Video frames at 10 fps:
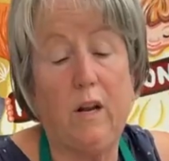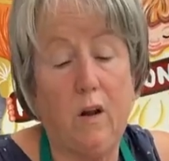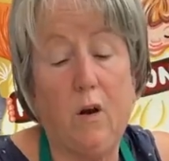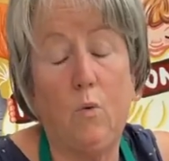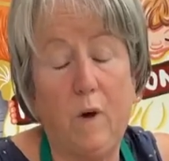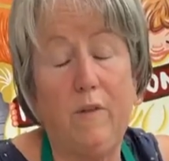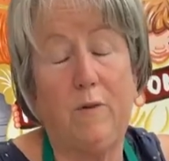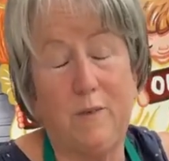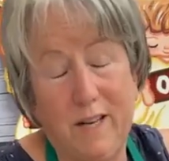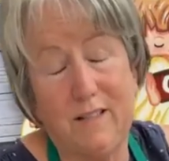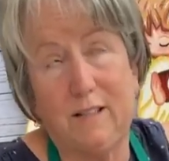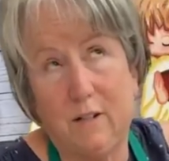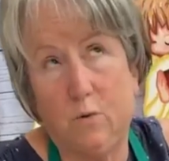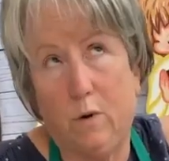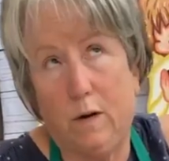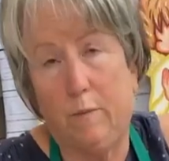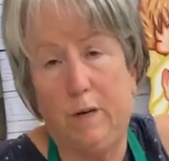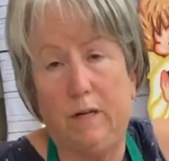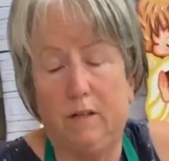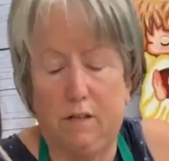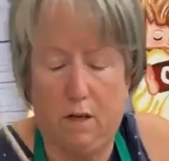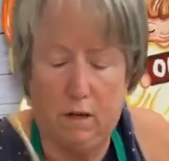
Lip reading: really long way from Texas is what I mean to say.